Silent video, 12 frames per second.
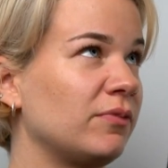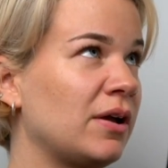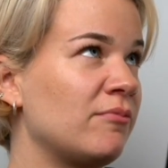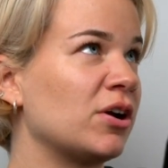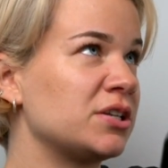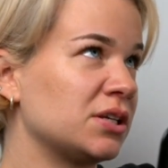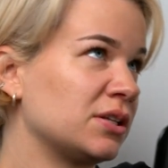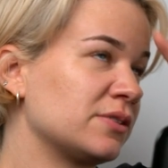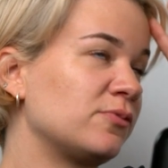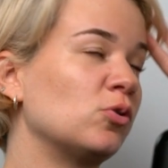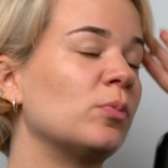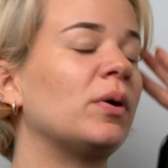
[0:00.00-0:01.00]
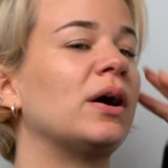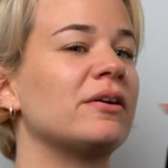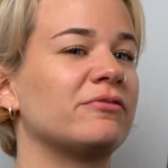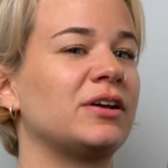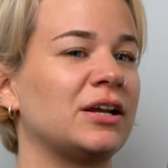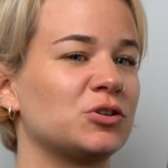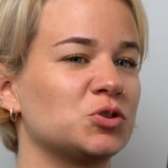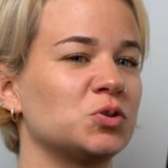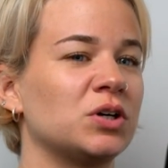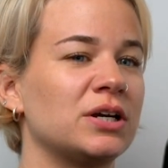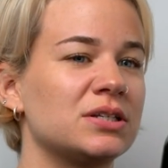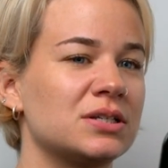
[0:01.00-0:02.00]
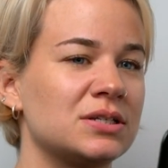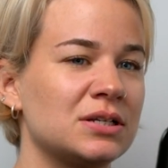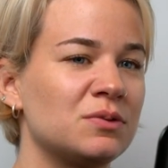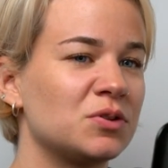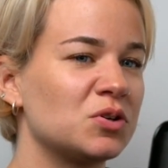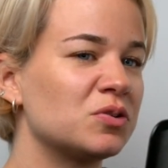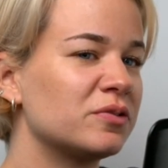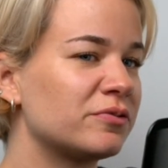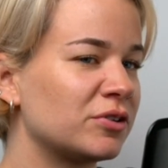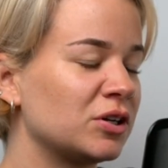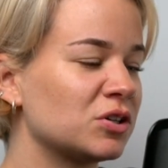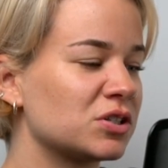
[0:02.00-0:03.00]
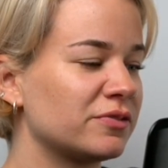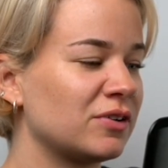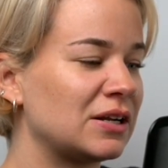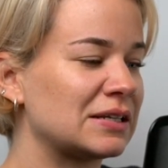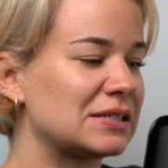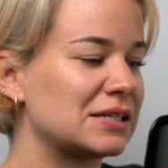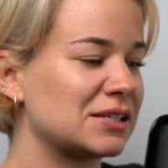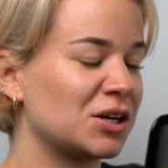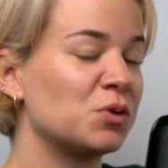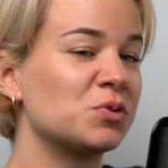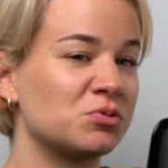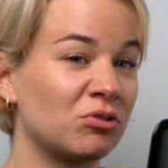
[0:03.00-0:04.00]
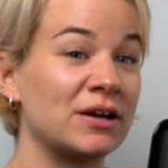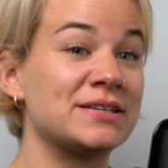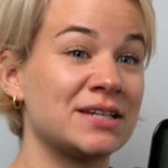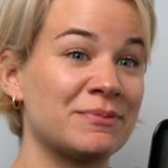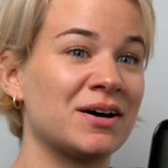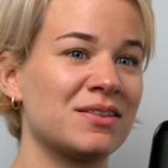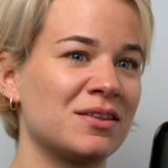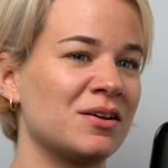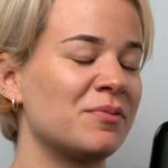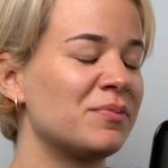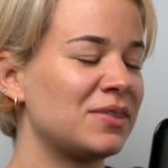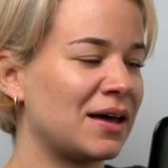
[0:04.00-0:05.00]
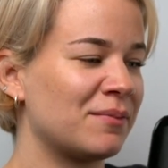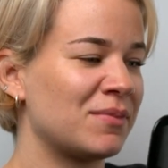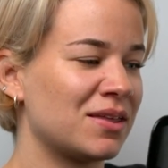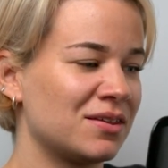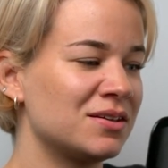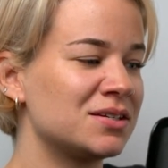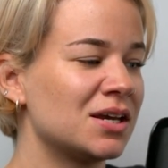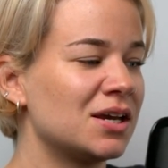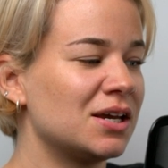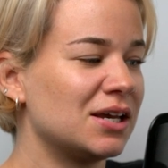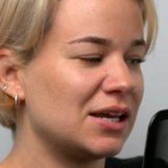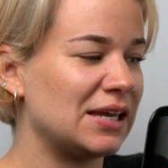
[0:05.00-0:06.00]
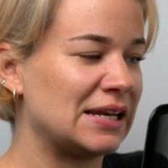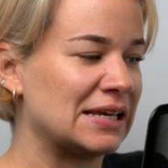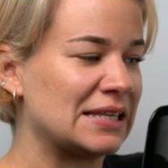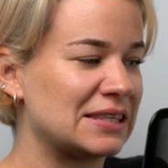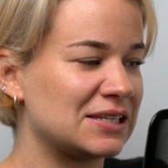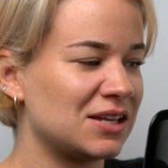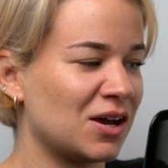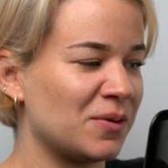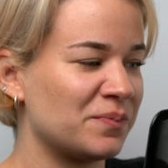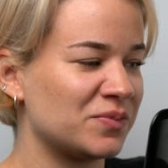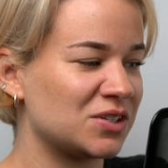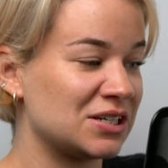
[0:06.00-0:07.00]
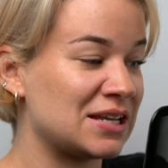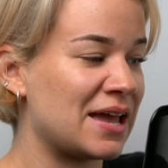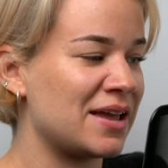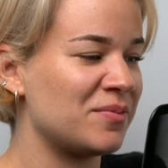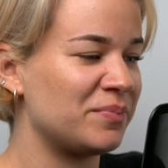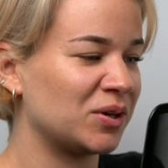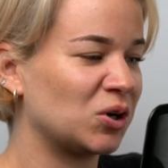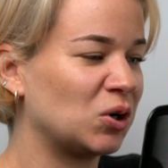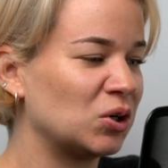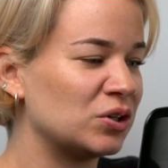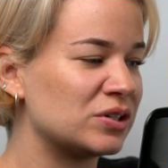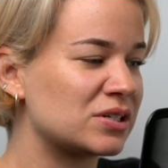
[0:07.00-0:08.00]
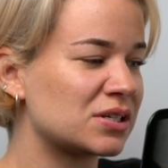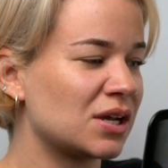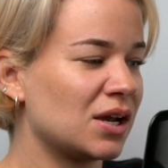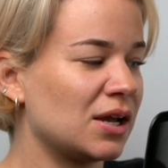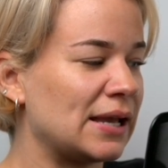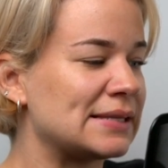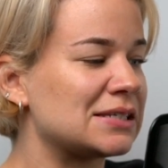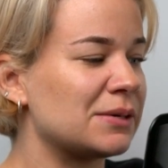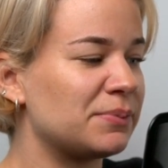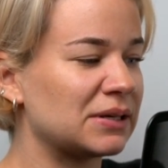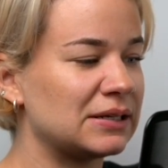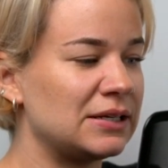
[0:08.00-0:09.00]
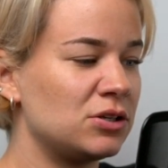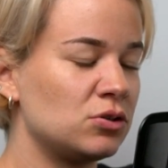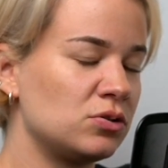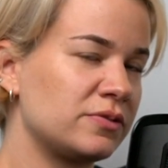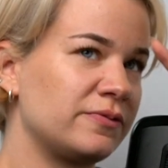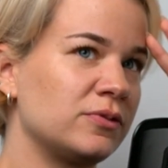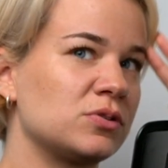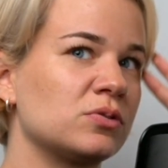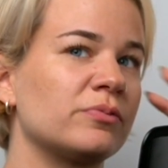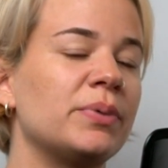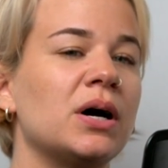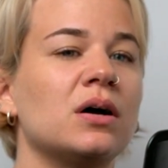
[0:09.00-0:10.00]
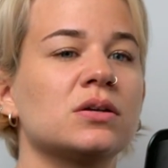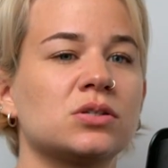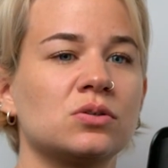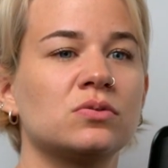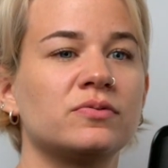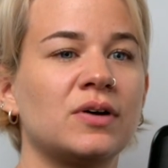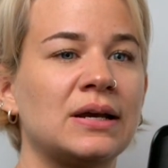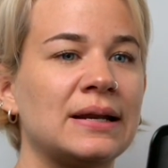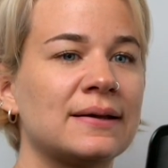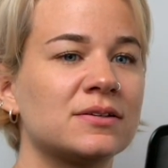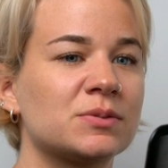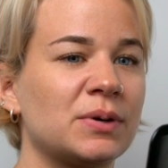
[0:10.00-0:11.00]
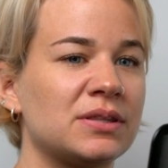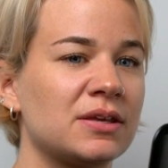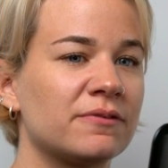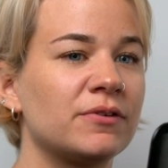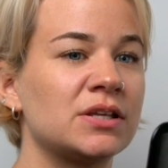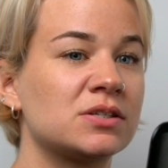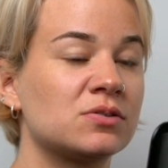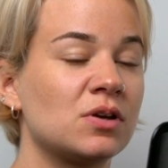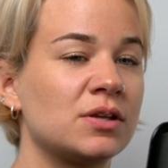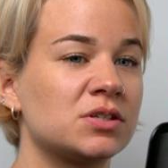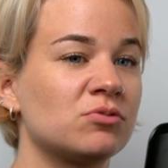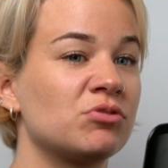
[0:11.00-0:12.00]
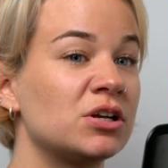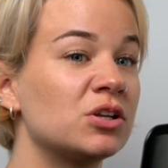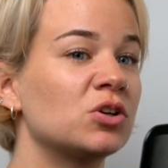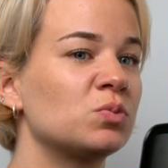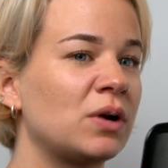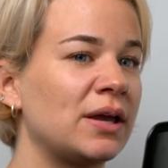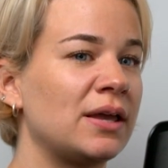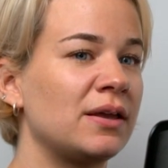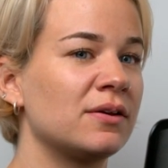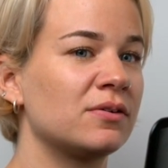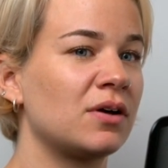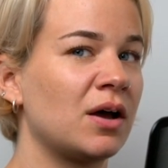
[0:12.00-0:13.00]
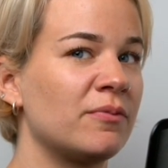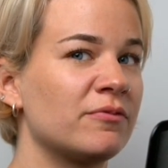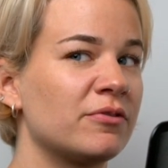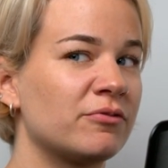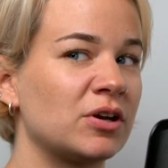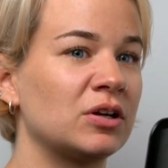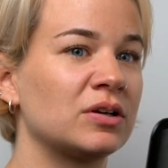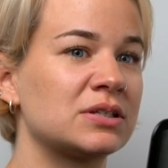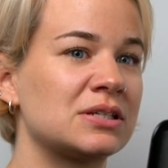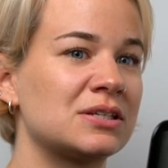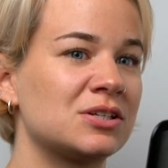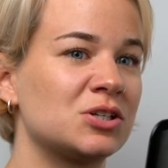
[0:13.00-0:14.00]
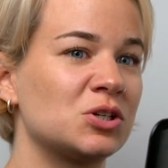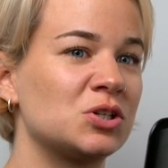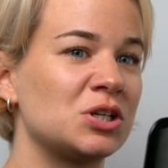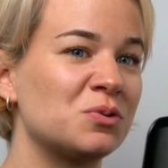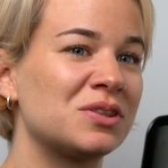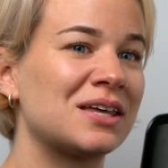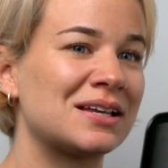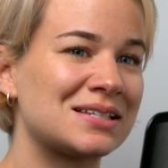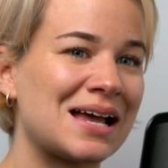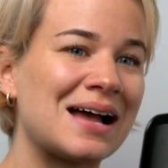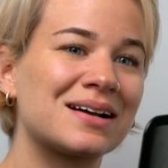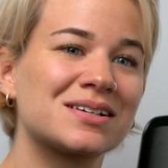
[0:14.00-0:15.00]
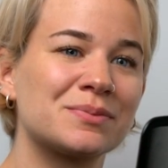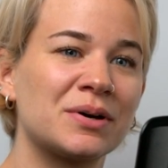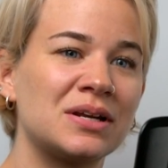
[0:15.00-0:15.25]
I'm writing this 4-part financial guide to dealing with your freelancer finances, and I was writing about that method in it today, because it's typically used for sort of personal finance, but I think it's a really good way for freelancers to deal with their tax